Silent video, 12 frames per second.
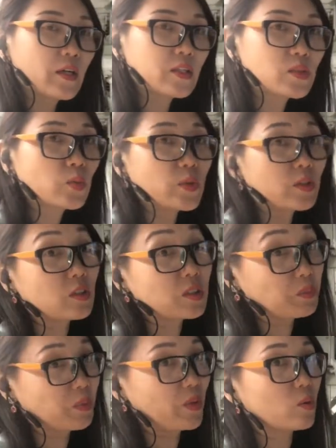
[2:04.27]
It will
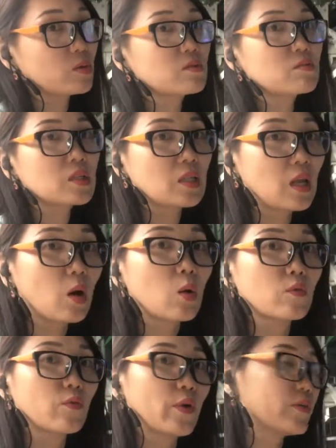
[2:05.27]
grow
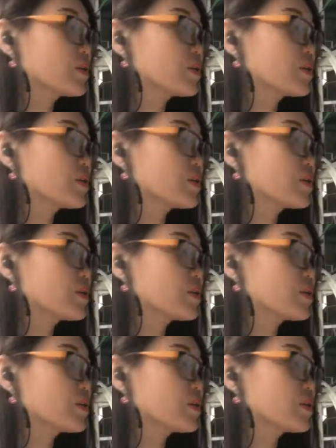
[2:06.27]
slow, very